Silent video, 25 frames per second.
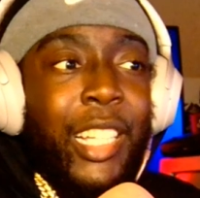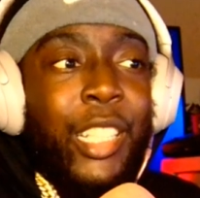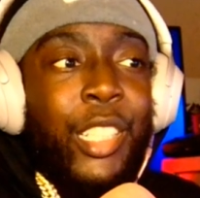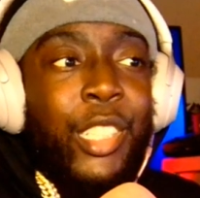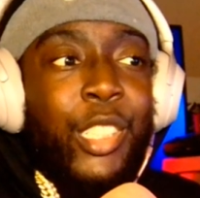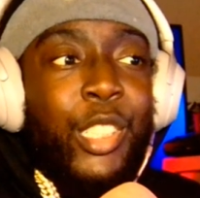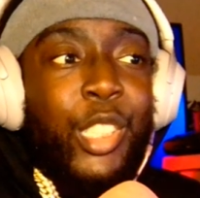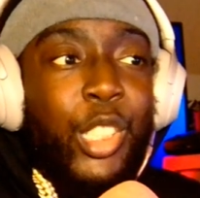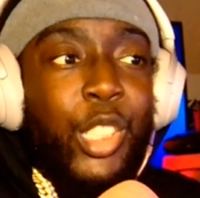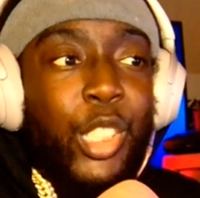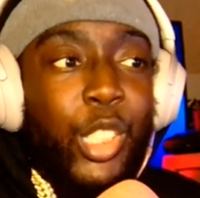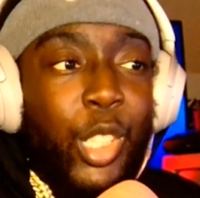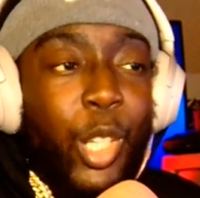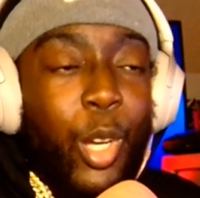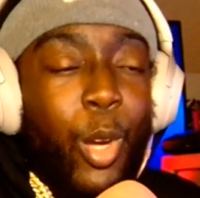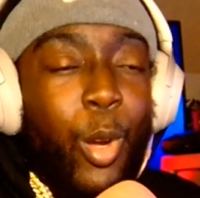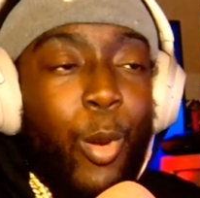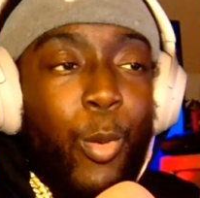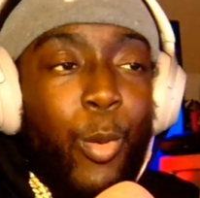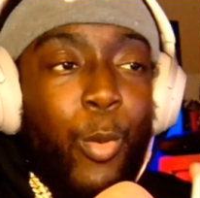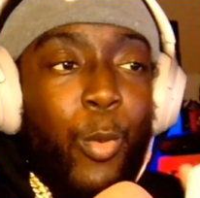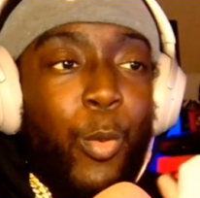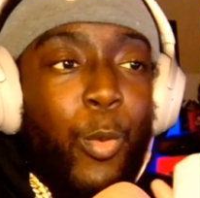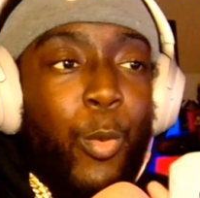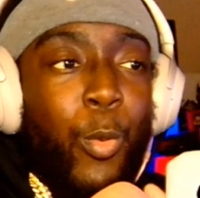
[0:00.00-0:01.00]
So,
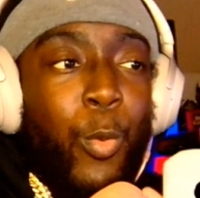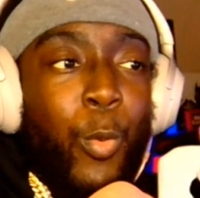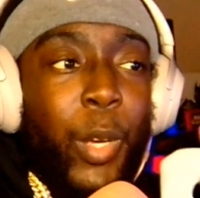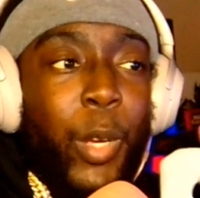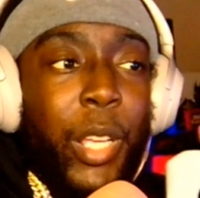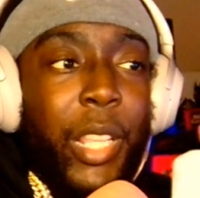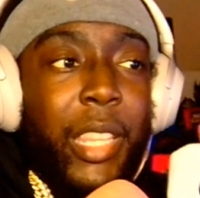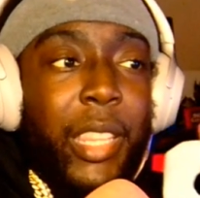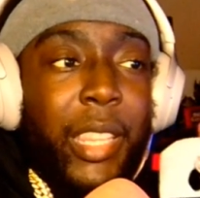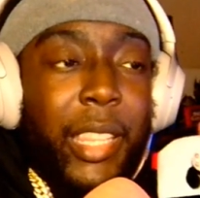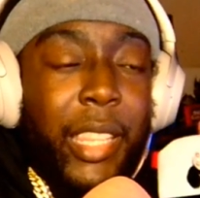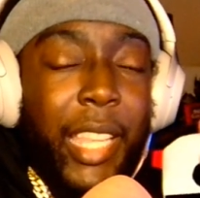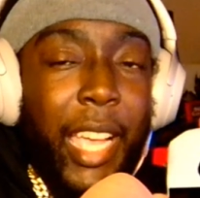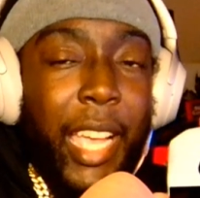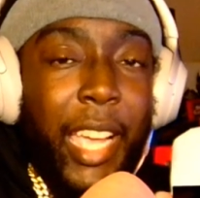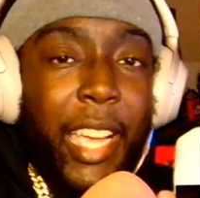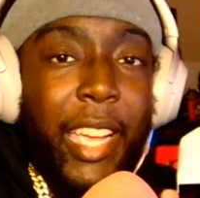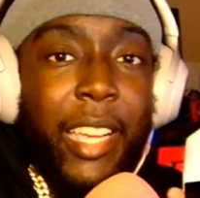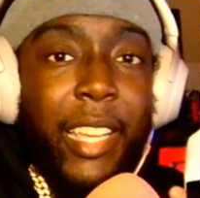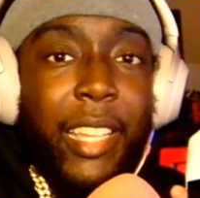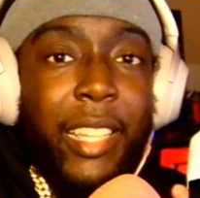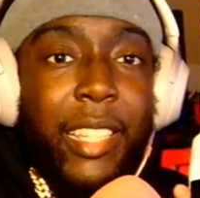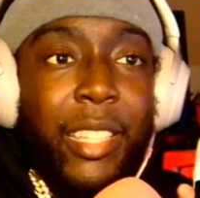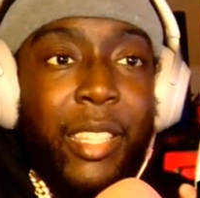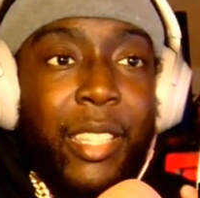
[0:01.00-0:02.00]
with
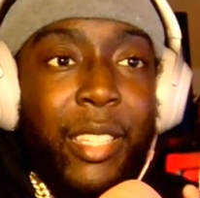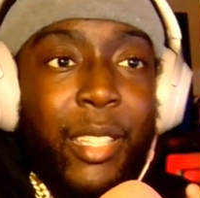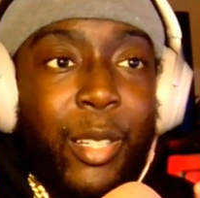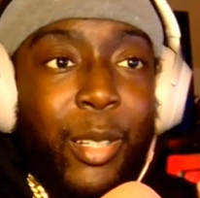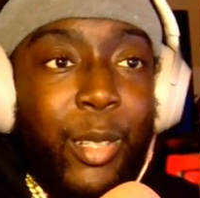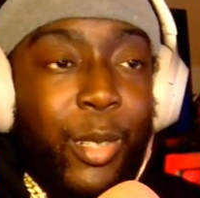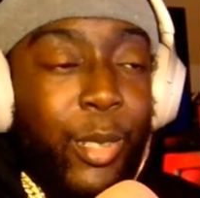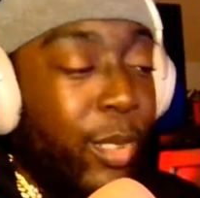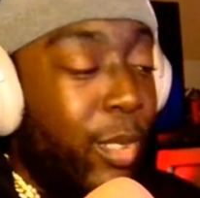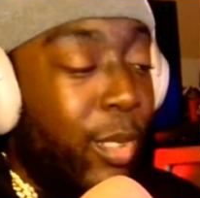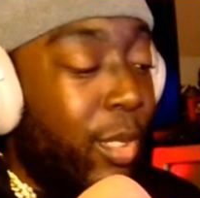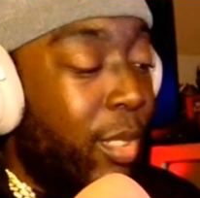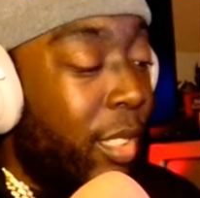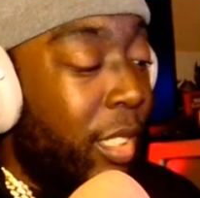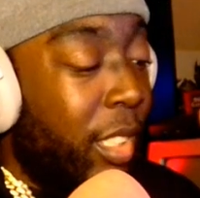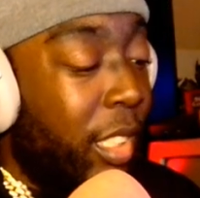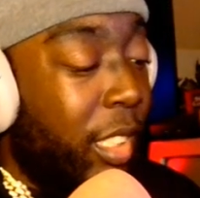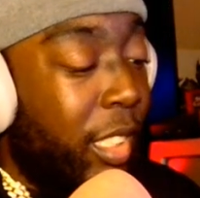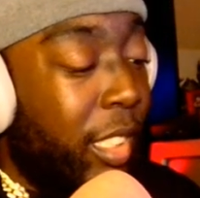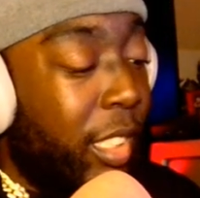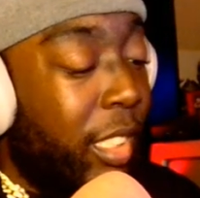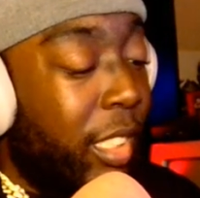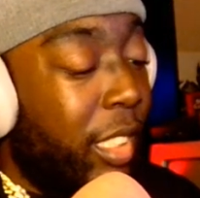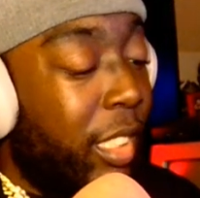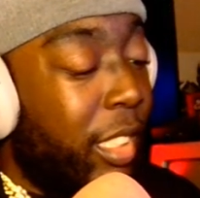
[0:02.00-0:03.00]
that though,
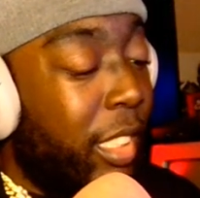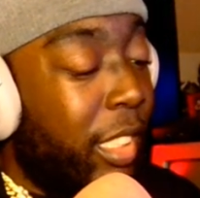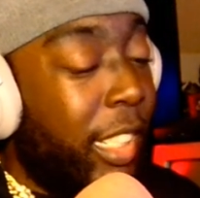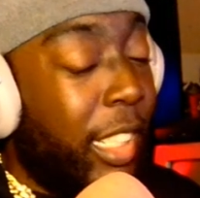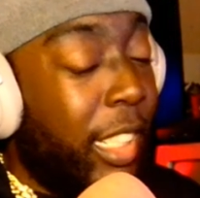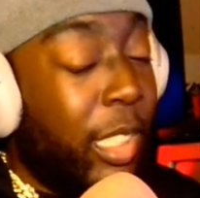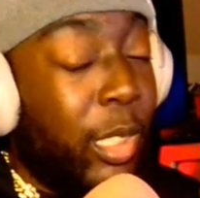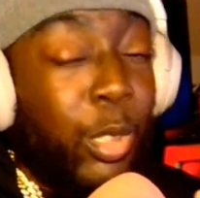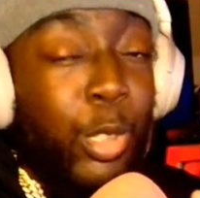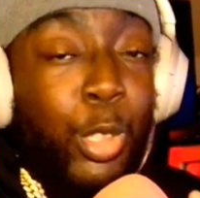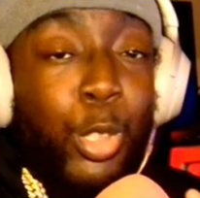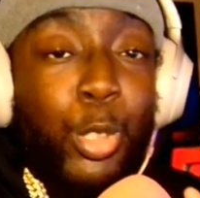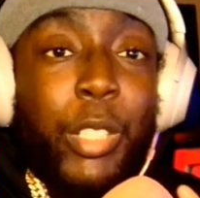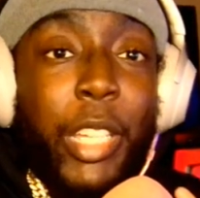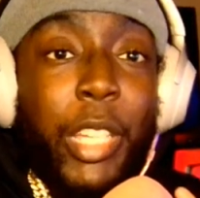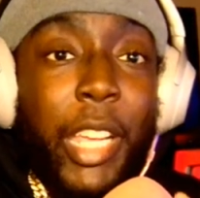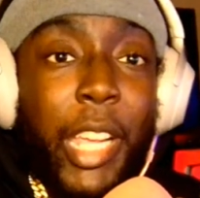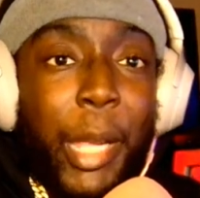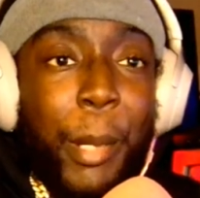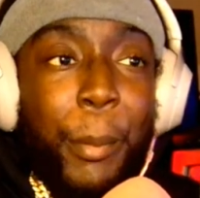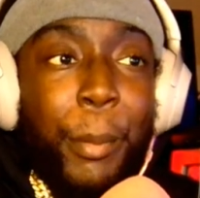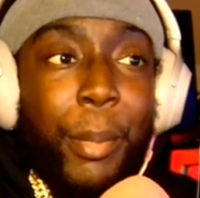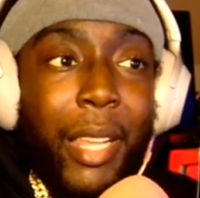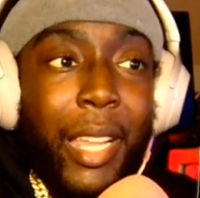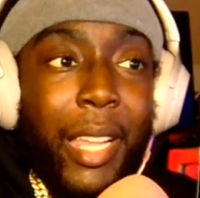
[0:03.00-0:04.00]
guess what you
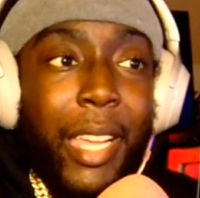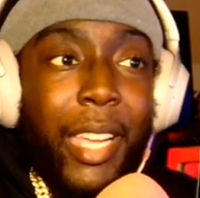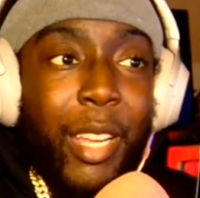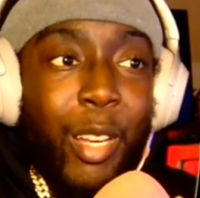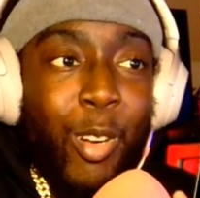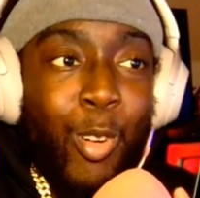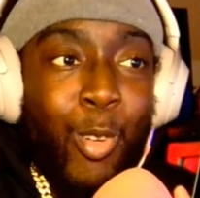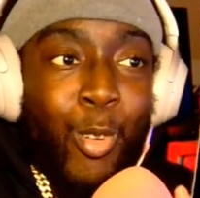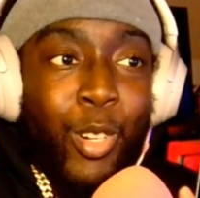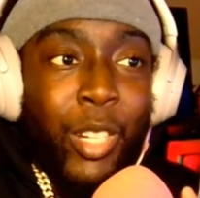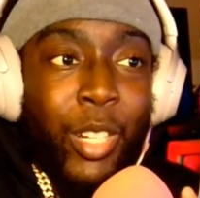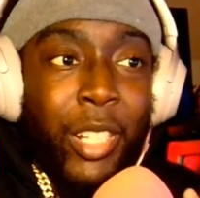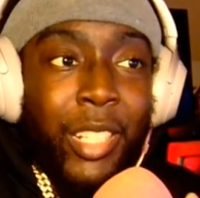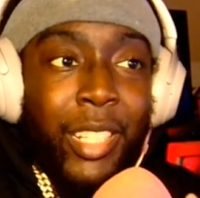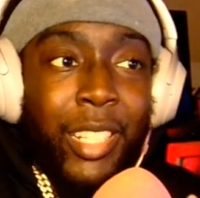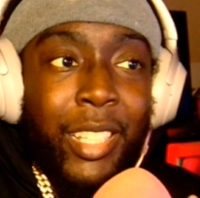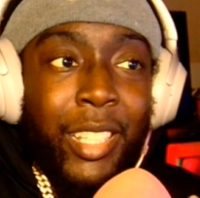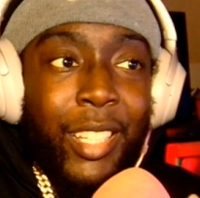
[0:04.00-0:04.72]
can't play on?